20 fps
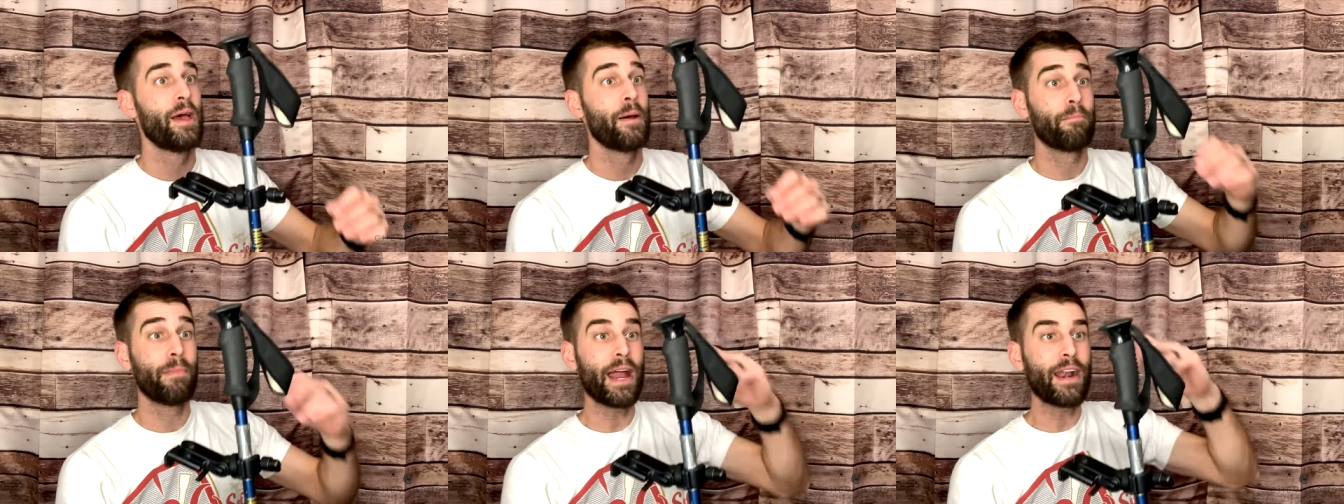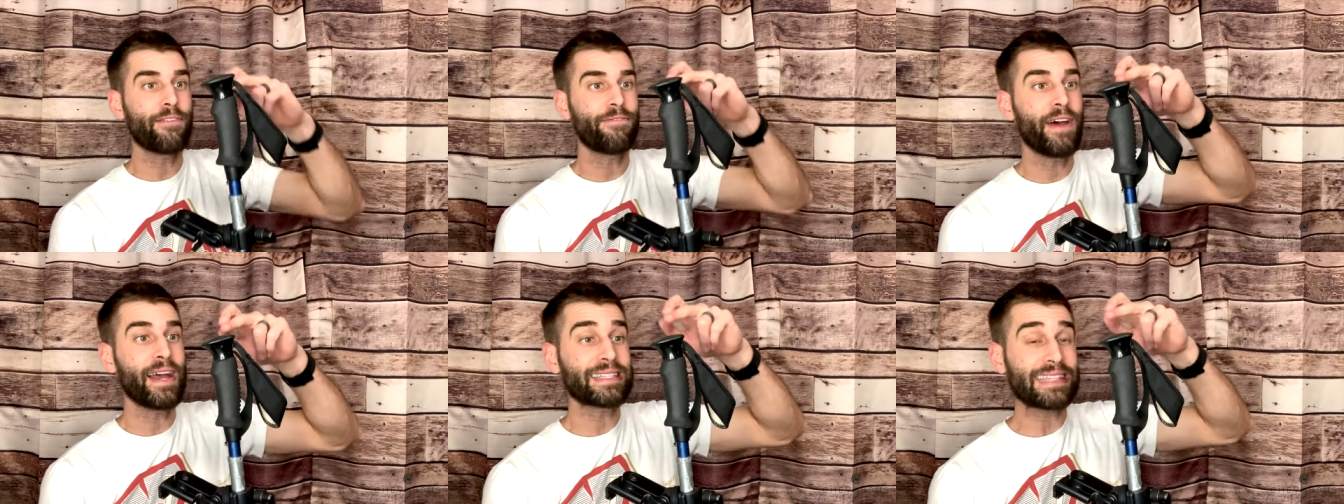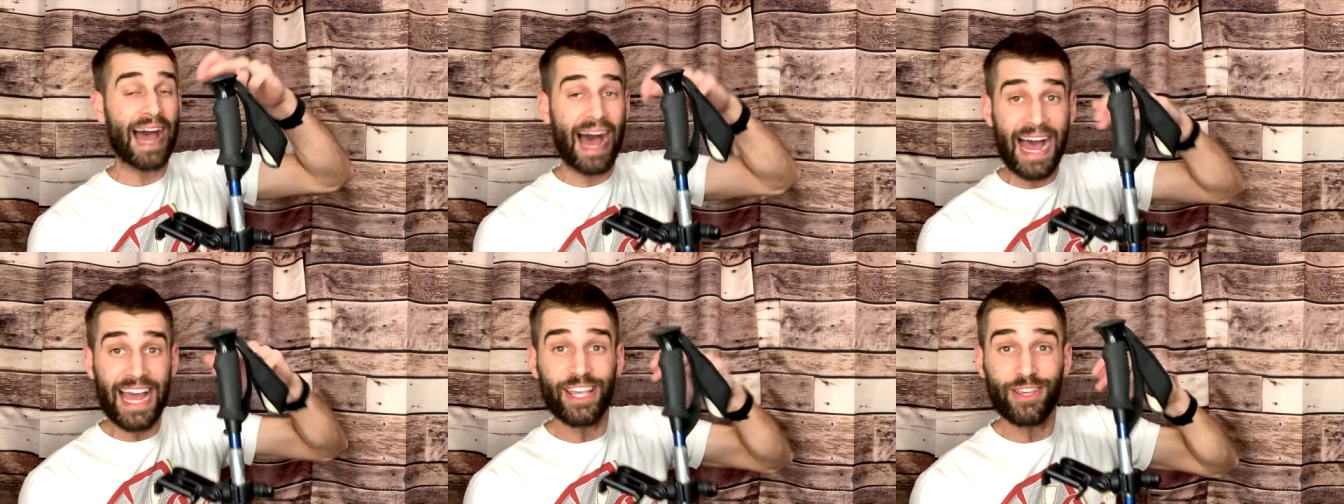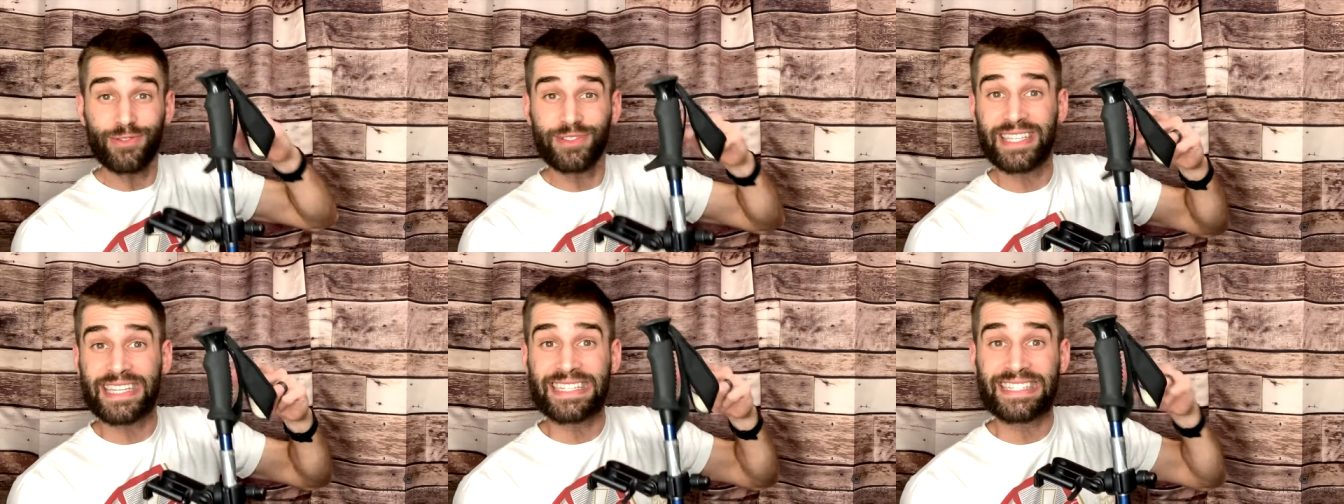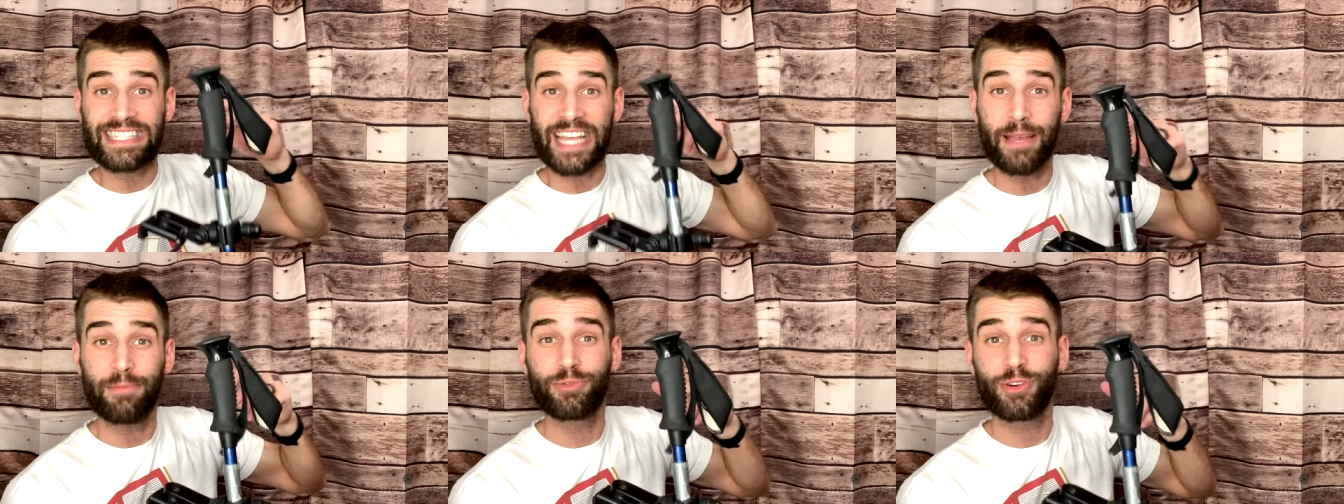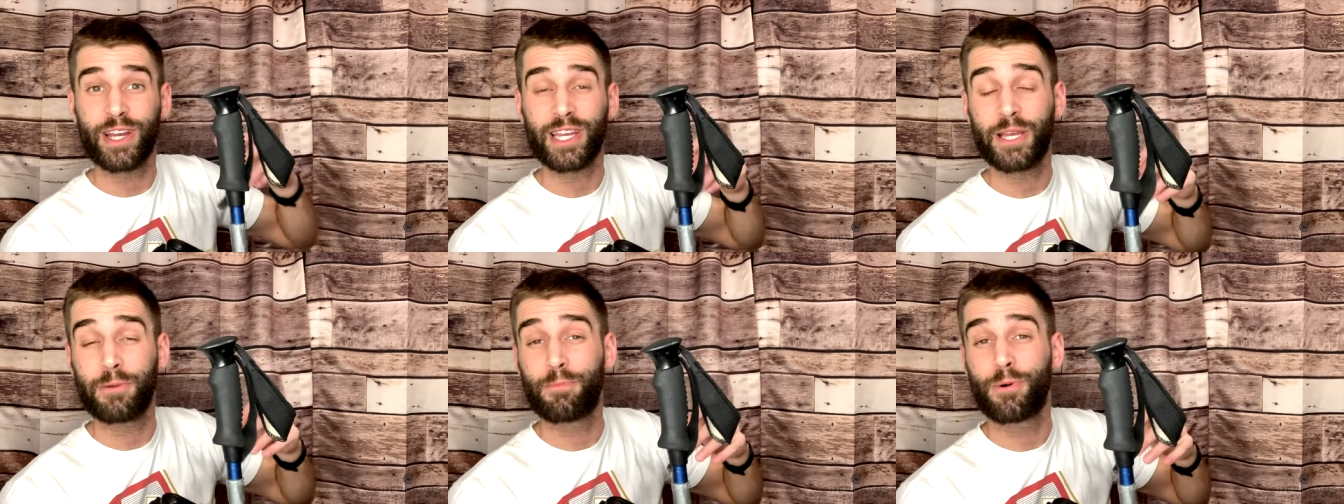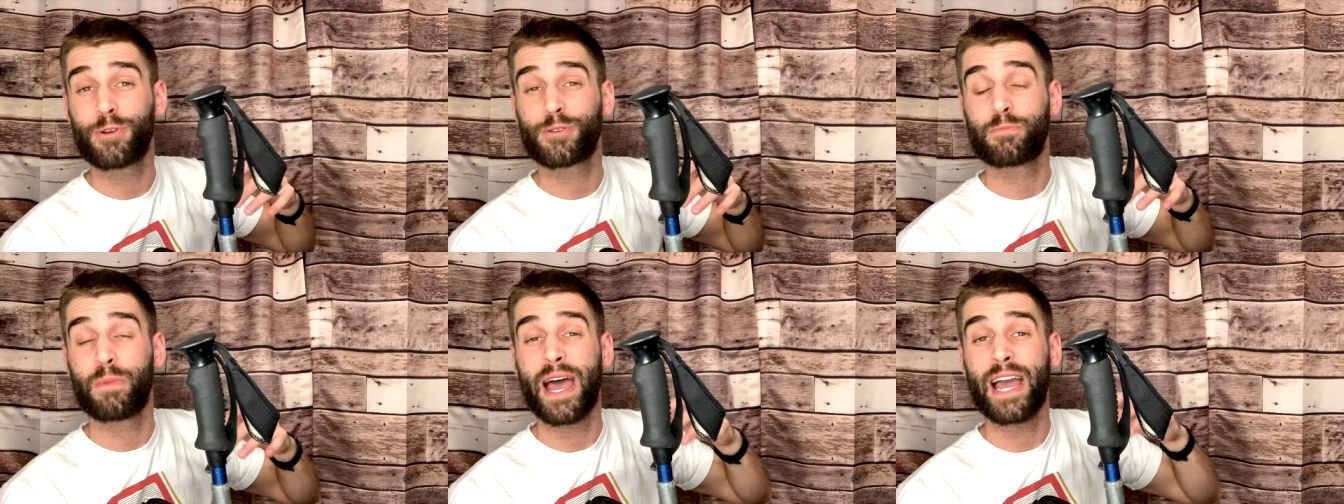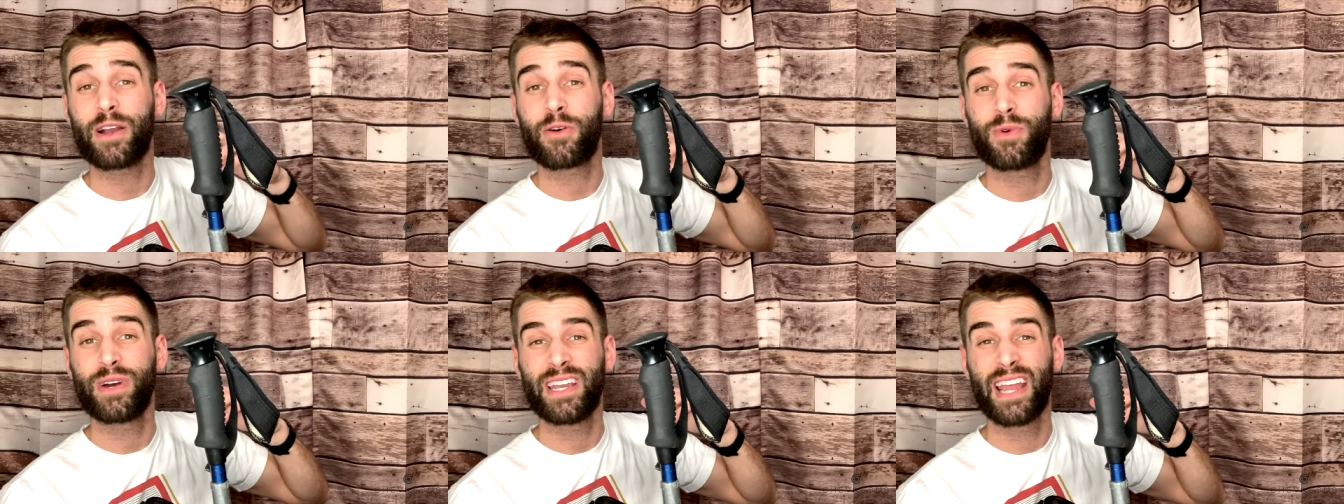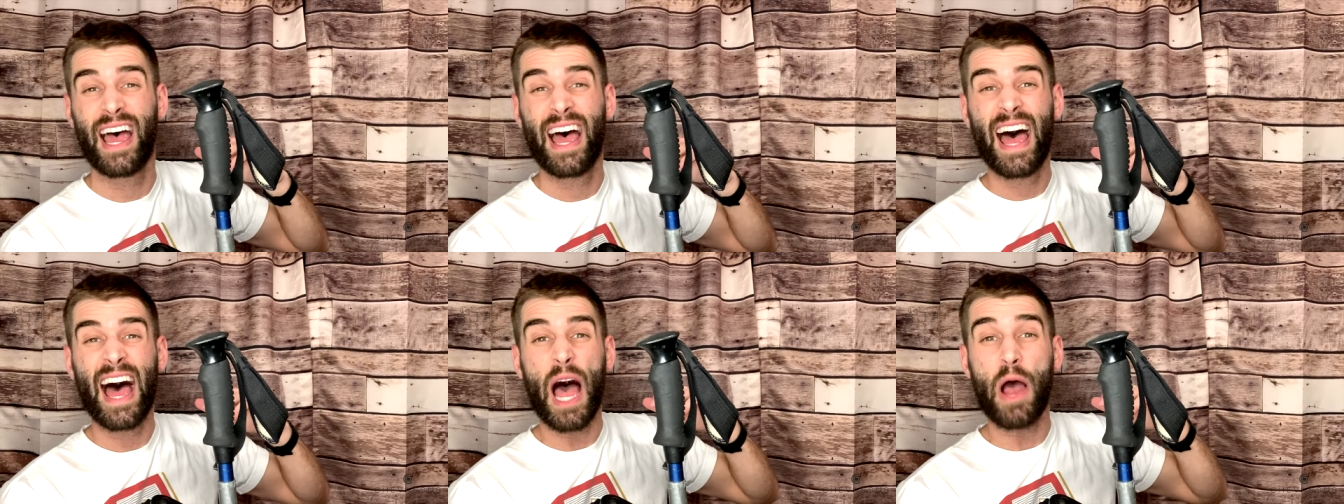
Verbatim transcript: Matter of fact, I use these same trekking poles back when